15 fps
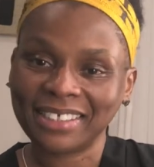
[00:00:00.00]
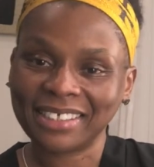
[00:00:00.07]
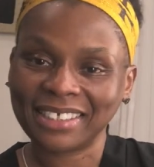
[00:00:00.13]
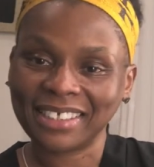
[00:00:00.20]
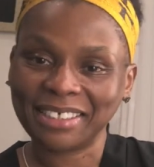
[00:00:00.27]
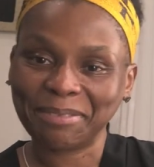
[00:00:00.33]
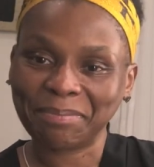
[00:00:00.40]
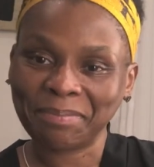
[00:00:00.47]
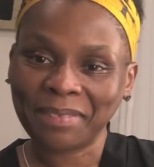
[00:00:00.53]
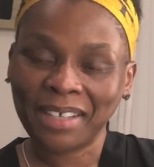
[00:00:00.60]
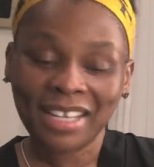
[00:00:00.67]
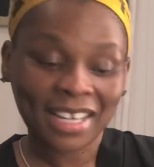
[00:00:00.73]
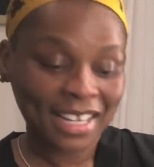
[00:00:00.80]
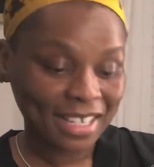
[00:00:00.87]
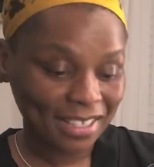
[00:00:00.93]
See?
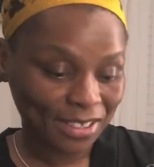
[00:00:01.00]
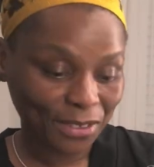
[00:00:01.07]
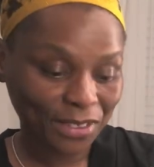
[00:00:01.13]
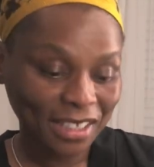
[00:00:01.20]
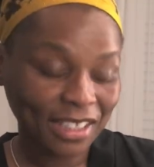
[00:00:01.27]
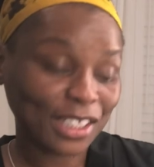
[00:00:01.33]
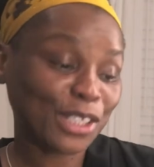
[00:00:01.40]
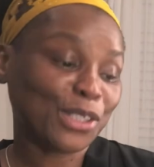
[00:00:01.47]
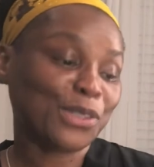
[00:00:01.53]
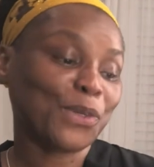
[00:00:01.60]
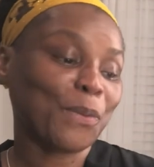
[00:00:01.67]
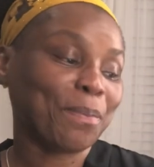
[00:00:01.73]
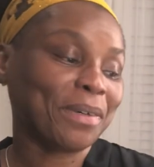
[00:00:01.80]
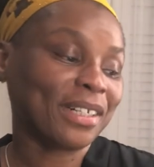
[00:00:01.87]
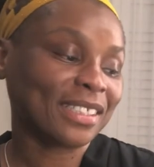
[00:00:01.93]
So get these two
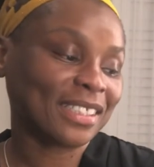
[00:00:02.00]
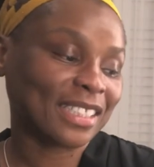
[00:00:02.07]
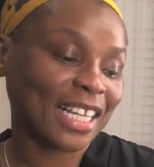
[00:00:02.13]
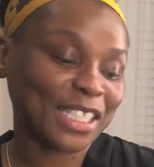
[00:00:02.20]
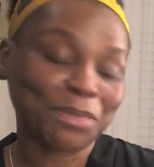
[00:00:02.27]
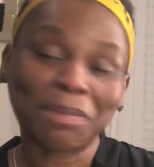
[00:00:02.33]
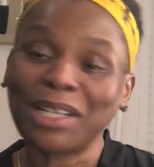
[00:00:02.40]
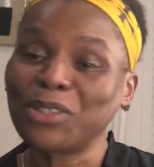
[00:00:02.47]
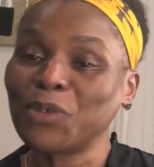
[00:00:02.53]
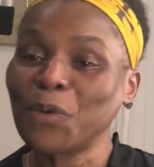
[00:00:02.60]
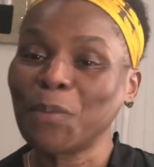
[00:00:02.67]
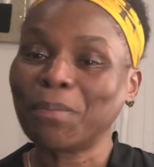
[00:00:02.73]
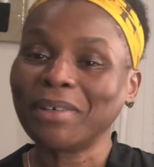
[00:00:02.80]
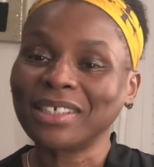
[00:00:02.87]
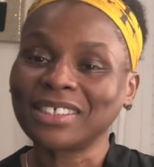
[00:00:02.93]
books. That's my two
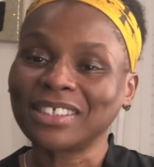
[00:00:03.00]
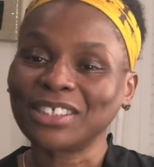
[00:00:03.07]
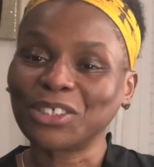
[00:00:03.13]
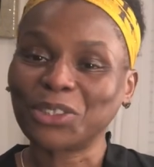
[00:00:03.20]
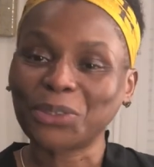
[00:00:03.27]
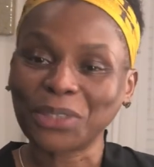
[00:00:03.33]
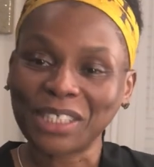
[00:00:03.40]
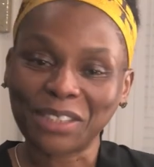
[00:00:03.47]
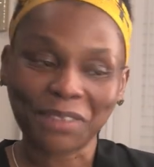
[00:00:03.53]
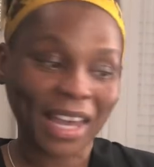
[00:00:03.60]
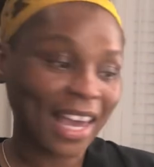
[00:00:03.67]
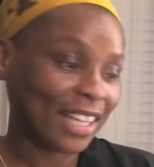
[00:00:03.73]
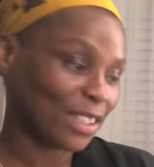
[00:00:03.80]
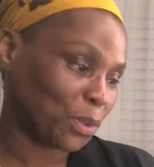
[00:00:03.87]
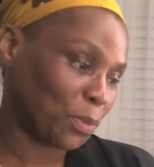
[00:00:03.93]
books of the choice,
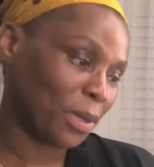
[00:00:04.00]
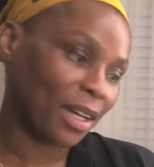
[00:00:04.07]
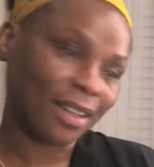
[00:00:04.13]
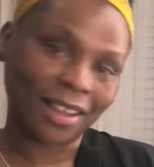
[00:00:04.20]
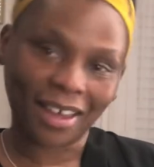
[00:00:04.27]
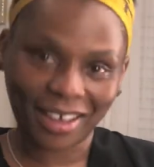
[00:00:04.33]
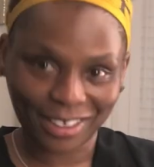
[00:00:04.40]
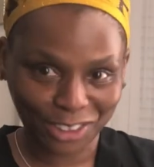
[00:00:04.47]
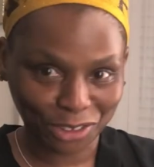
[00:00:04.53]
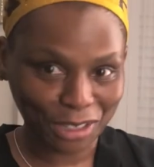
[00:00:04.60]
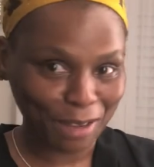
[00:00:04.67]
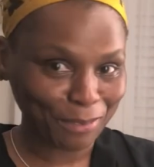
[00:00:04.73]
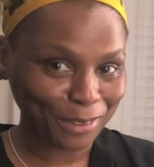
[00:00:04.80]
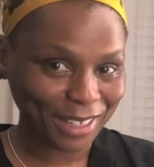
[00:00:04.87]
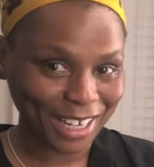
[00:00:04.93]
as well as
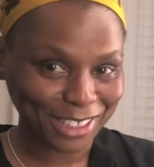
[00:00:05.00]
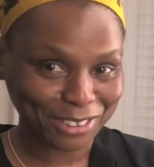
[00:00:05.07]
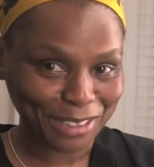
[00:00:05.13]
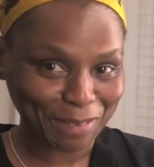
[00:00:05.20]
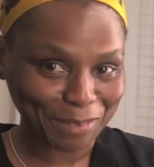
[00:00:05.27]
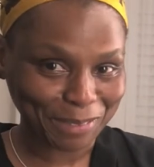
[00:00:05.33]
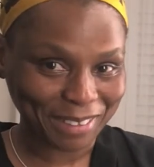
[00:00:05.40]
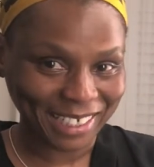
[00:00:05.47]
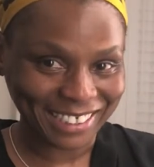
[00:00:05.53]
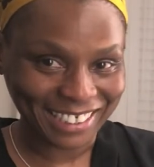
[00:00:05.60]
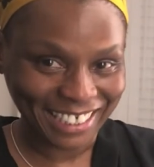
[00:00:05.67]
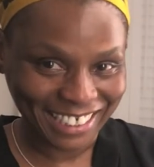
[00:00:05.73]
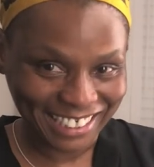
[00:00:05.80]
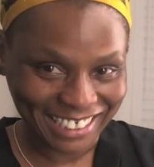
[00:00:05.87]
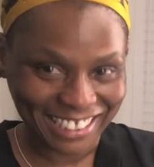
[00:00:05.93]
Travel Light, Travel Right.
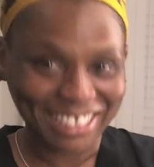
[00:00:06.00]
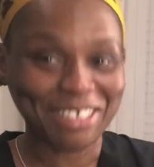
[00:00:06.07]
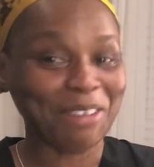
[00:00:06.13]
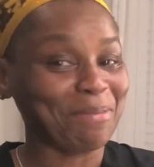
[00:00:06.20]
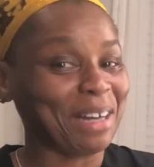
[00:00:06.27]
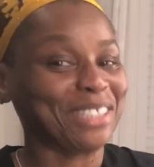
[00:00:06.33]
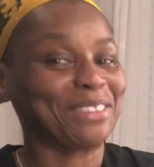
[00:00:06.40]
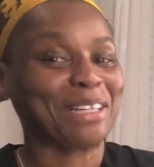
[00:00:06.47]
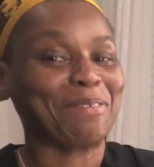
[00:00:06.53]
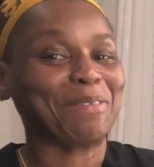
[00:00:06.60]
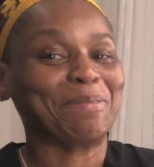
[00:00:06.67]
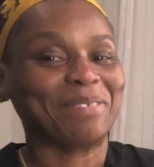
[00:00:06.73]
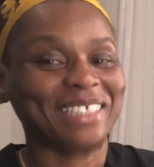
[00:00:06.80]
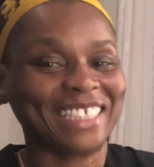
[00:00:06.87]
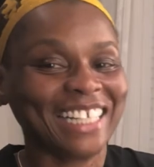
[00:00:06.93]
You know my travel
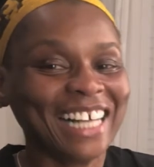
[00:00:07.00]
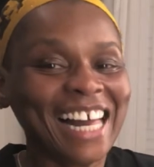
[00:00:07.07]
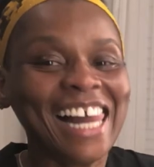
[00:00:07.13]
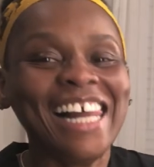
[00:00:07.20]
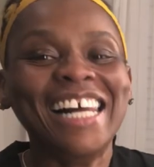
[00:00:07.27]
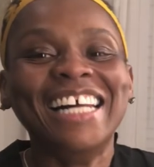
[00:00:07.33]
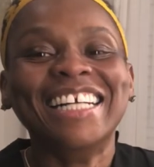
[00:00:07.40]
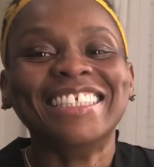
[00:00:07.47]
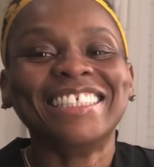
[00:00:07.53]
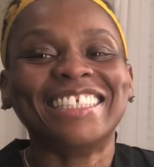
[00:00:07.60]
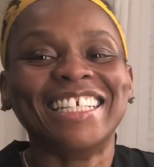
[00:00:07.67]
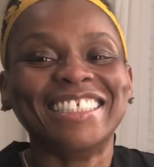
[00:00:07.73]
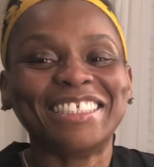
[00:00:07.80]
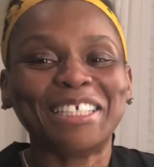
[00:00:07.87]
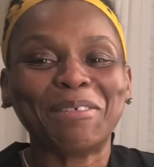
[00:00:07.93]
book.
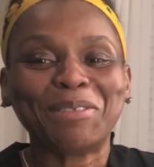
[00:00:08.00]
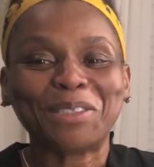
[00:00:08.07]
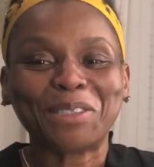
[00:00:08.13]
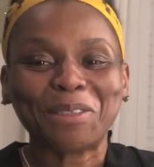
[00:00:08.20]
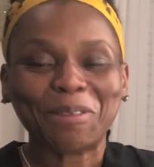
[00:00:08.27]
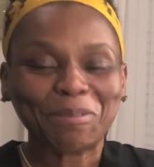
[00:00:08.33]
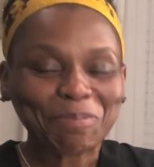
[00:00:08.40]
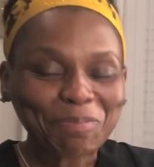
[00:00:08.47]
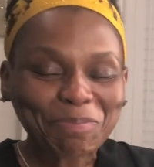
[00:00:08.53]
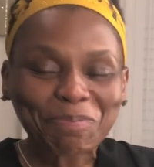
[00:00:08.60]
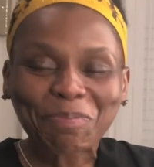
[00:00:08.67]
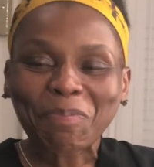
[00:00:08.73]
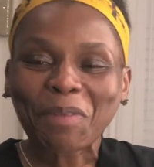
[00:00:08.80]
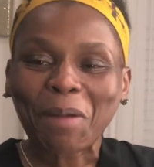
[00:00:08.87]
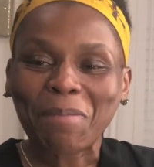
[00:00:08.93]
10 tips to
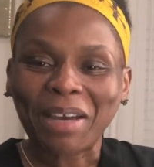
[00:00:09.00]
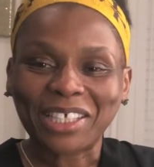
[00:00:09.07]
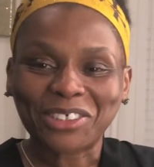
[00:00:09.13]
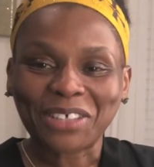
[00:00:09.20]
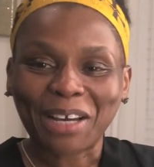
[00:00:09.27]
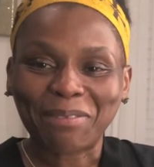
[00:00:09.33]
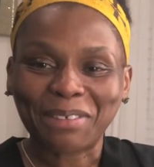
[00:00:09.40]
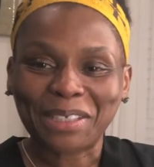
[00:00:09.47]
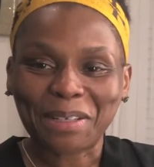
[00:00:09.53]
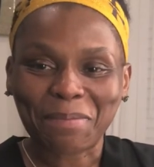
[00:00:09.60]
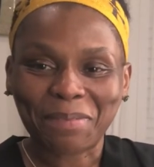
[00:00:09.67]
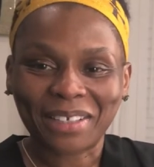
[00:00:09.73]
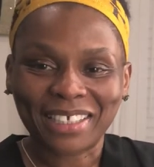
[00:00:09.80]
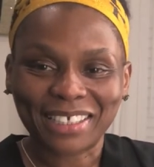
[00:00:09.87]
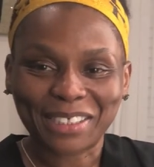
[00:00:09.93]
make traveling a
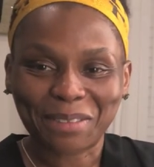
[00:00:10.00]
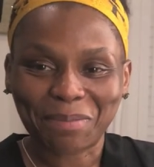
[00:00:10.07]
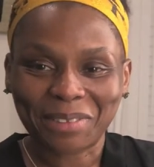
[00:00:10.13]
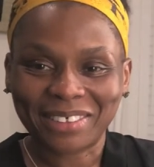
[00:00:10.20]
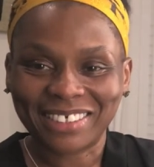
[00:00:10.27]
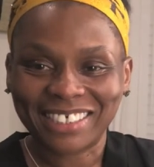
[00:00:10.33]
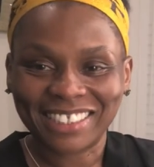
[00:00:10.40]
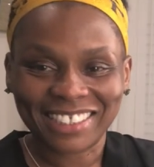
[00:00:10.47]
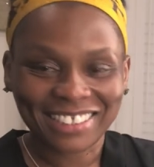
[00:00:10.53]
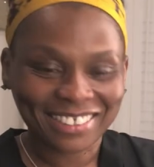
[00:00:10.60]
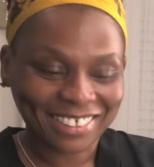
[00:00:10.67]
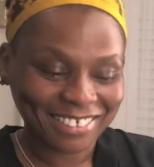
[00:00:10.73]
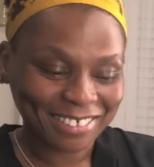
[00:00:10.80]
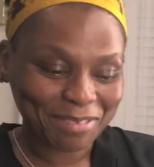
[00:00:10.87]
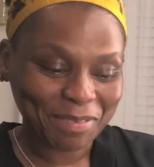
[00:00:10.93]
better experience.
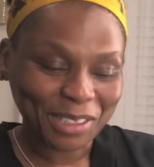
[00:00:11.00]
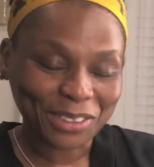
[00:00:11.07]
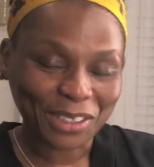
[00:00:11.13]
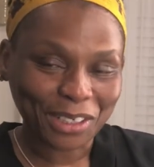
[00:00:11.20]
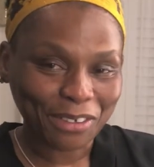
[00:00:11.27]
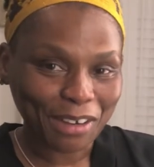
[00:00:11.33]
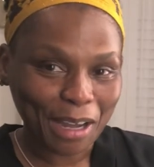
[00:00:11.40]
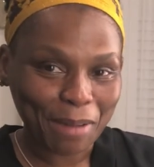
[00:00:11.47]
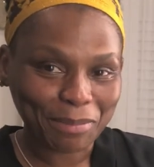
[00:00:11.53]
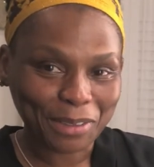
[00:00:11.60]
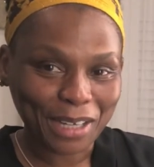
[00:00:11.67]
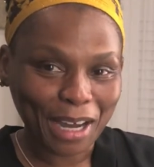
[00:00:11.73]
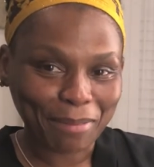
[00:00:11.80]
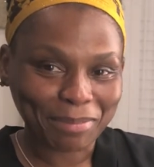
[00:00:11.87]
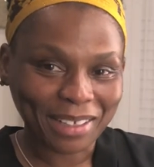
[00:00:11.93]
So make sure you grab,
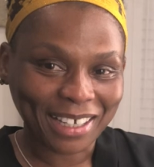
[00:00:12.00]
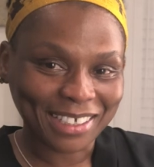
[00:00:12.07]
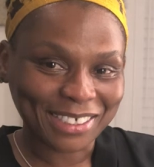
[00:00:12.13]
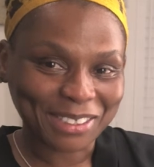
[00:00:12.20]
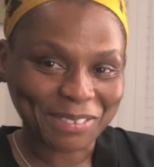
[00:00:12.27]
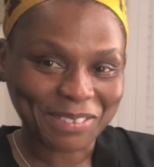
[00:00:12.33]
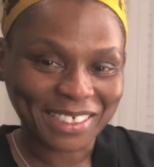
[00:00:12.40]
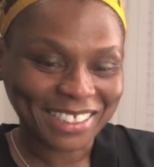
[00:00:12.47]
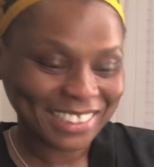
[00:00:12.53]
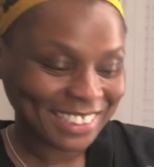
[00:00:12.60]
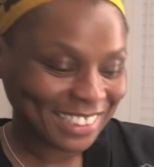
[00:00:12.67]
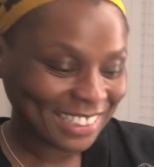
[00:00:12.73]
cop that as well.